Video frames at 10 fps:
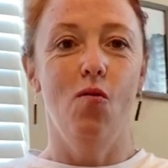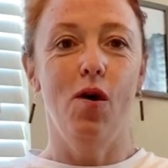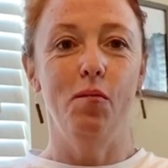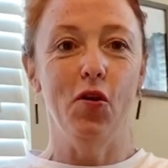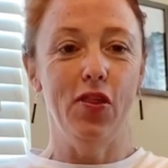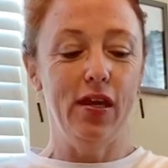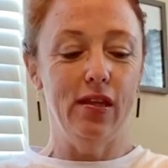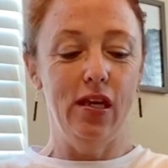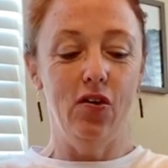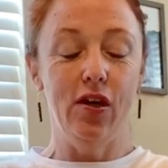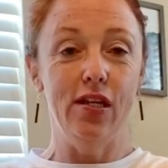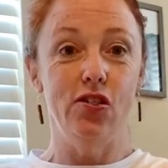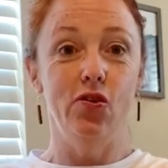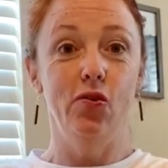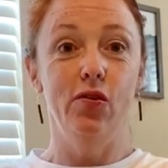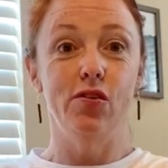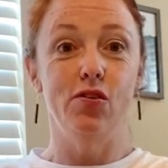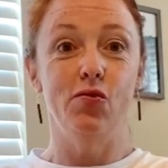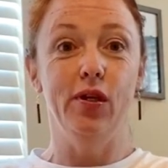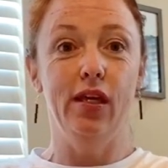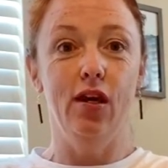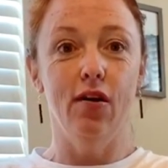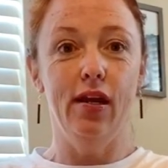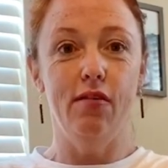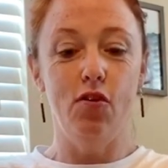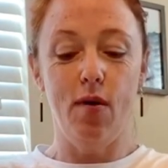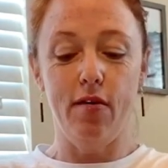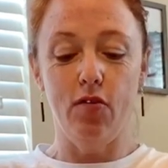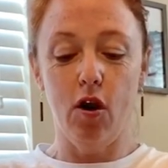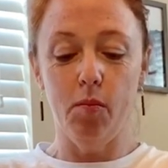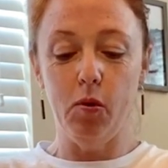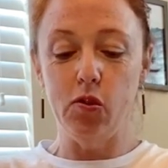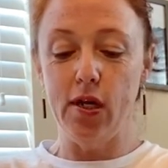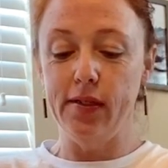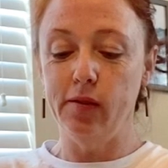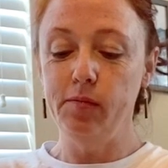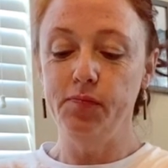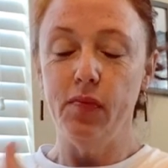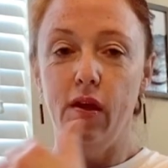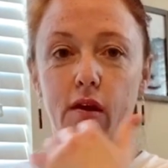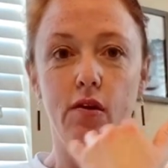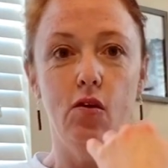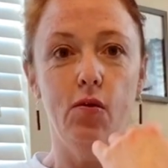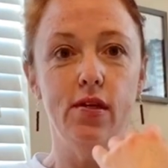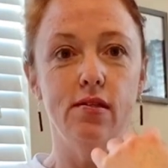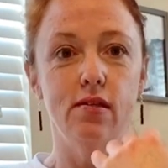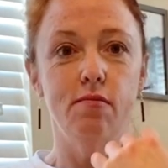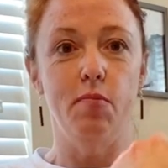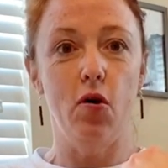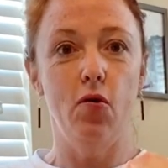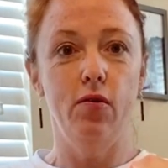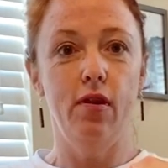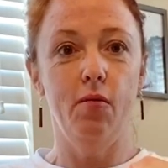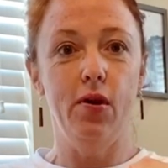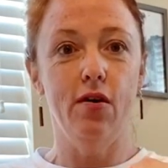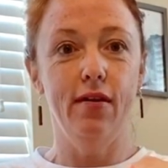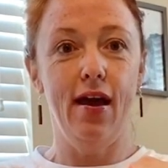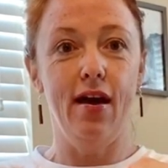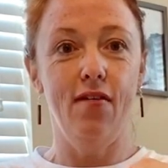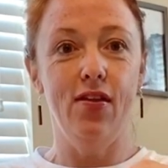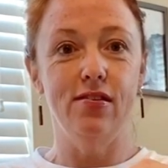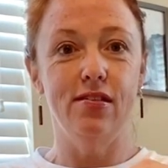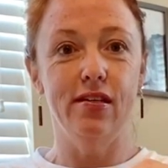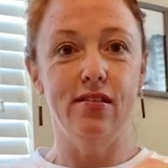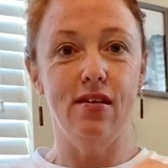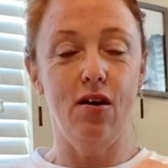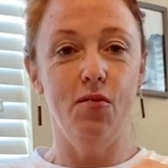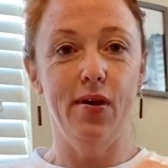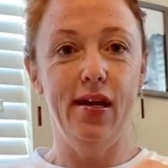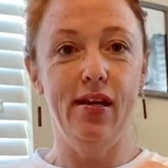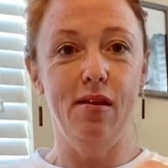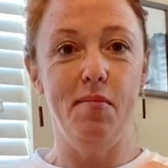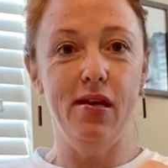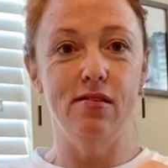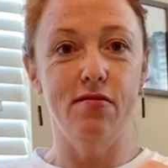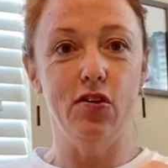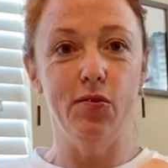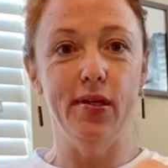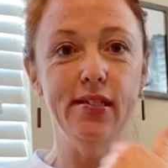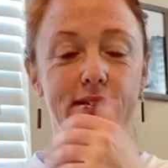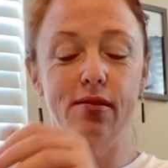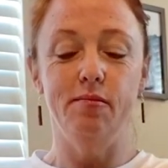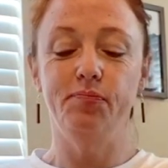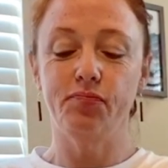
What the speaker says: One more thing that you can do, this is really great if you have carpal tunnel. Notice this bone that we all have that sticks out right at the base of our wrists.